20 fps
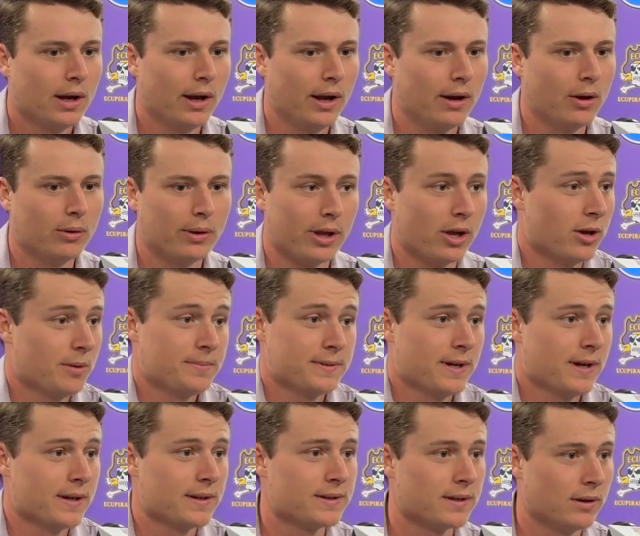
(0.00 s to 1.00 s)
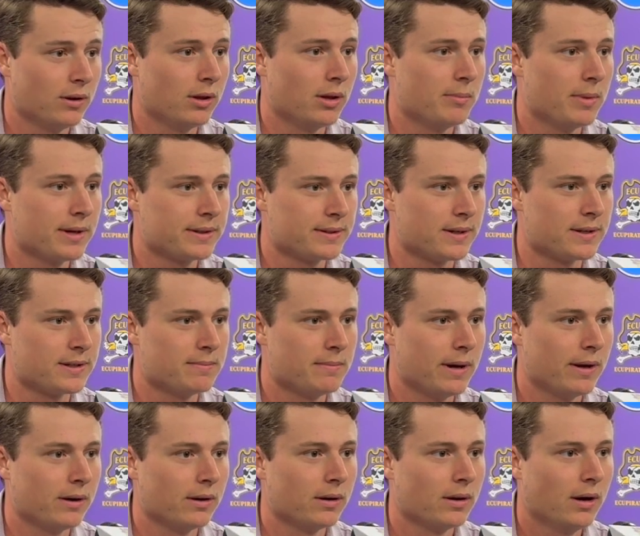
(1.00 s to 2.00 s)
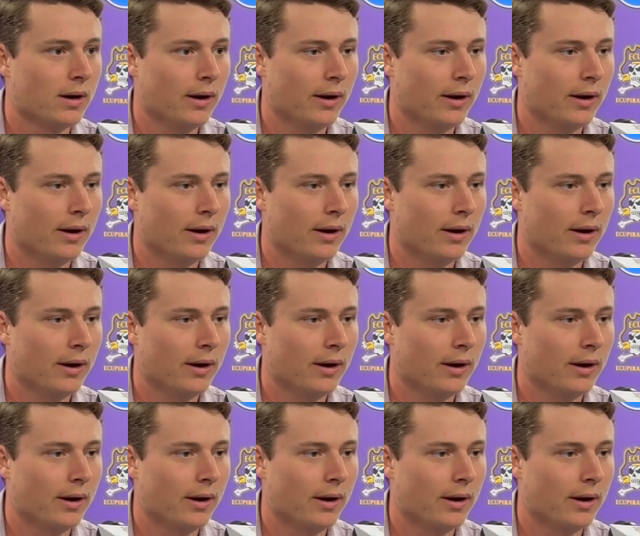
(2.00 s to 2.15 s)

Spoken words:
it only helps us. It only makes us better.